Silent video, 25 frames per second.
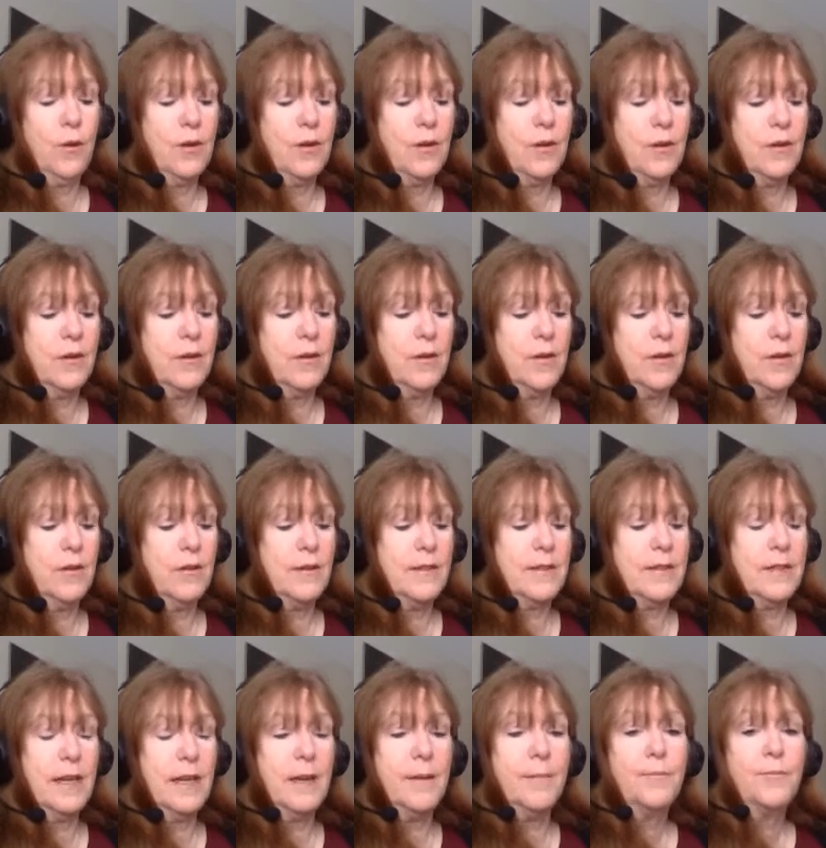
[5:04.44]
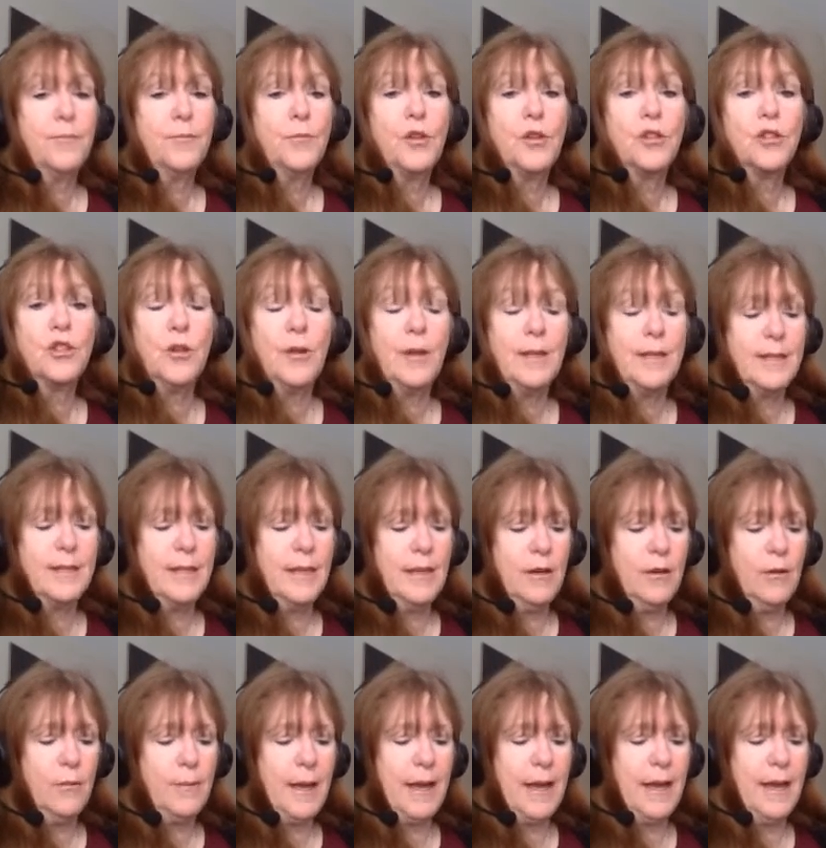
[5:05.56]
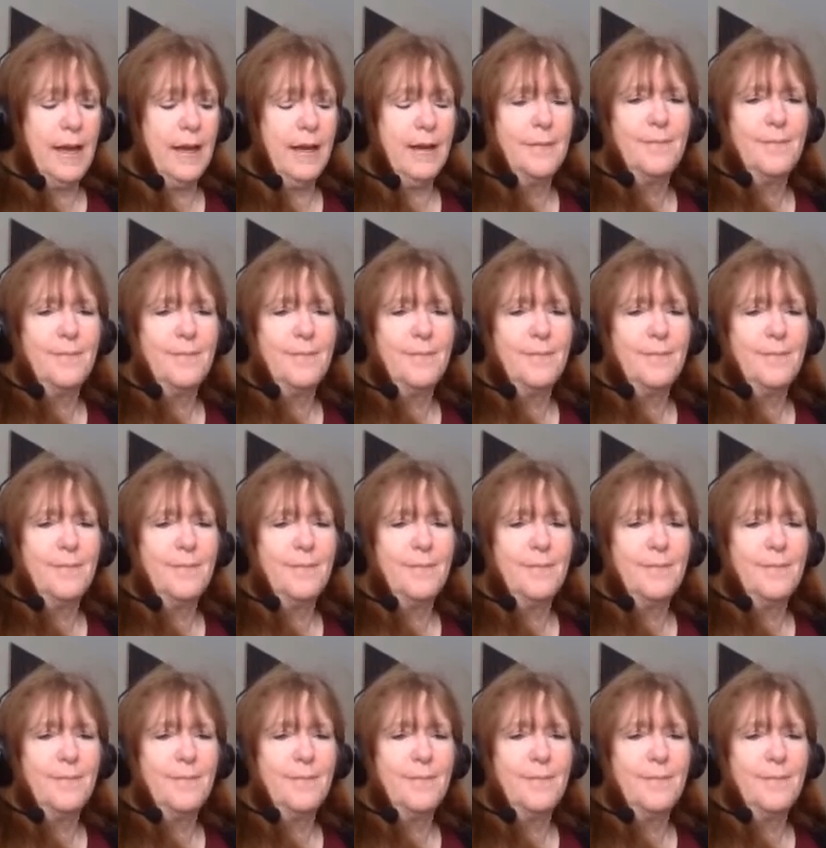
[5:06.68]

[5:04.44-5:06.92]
going to sing Trust and Obey.